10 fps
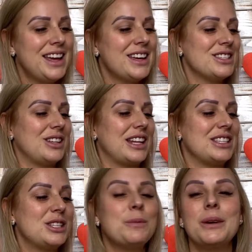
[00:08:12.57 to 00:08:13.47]
So that's
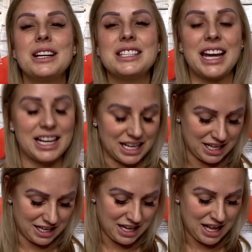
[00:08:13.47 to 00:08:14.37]
super
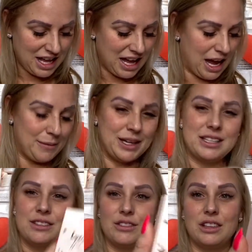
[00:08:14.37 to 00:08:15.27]
exciting. I
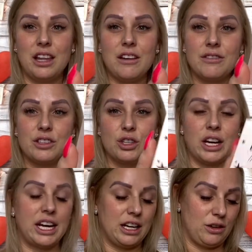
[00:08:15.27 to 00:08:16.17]
love
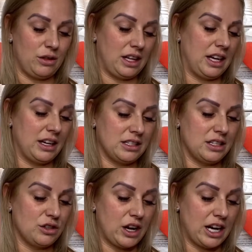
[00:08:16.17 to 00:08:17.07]
trying new things,
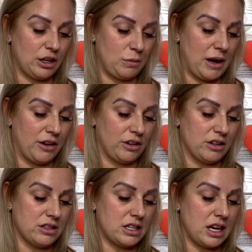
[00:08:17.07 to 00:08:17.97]
trying new
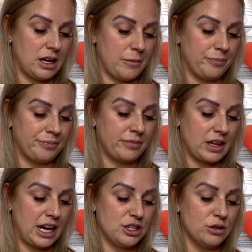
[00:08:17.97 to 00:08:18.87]
powders. Um,
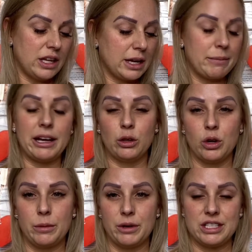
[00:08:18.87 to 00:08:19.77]
I do like my
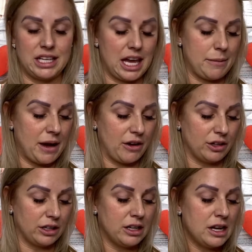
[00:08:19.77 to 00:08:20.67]
Laura Mercier
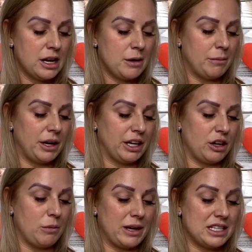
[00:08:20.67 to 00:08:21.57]
powder, but you
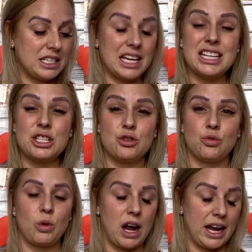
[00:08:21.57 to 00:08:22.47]
know, my skin is
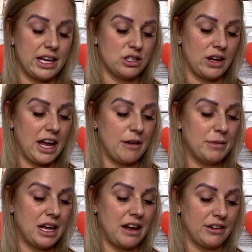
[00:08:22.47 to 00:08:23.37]
dry, so I have
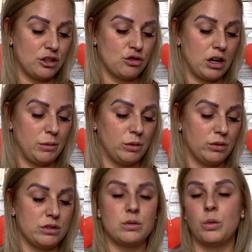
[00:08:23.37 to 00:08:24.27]
been having
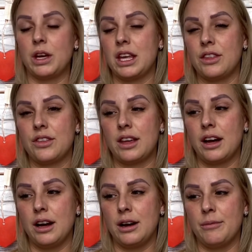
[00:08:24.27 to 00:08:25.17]
troubles with
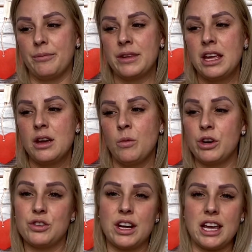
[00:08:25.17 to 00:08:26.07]
um,
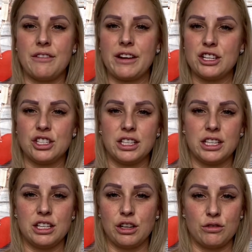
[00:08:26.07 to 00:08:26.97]
wondering if I should,
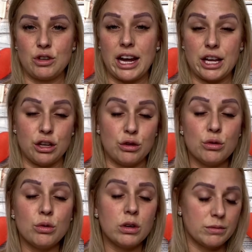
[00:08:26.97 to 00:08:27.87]
you know, try a
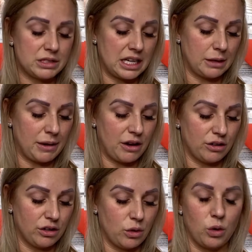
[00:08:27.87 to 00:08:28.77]
new setting
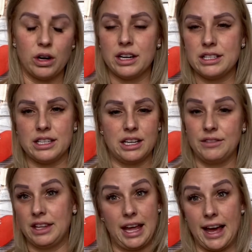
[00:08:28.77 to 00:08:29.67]
powder or is it
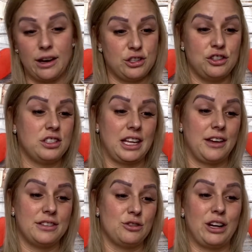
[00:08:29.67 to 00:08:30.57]
even that? It's just I
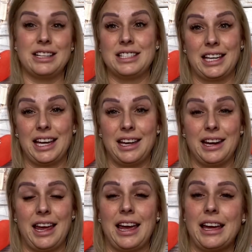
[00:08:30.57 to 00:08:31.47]
have dry skin
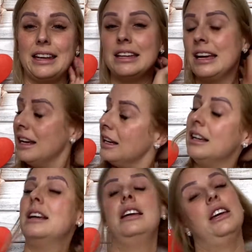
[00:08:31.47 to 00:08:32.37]
and
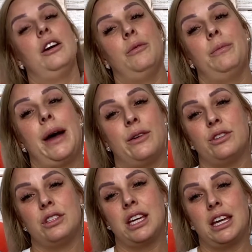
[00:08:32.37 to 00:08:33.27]
you know,
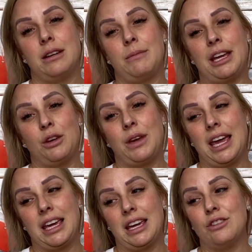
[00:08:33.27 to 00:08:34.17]
powders can make you
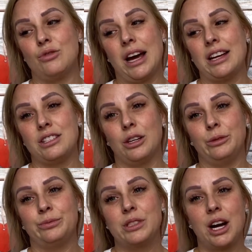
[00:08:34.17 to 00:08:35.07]
cakey and dry, so
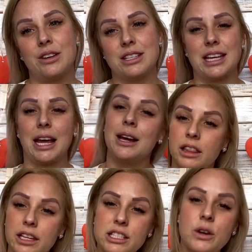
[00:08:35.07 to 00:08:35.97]
it's hard to say.
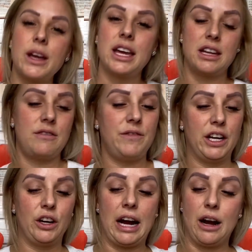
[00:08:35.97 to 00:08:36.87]
Let's go ahead and
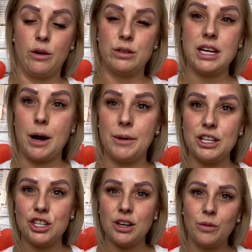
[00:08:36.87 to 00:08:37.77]
figure out how much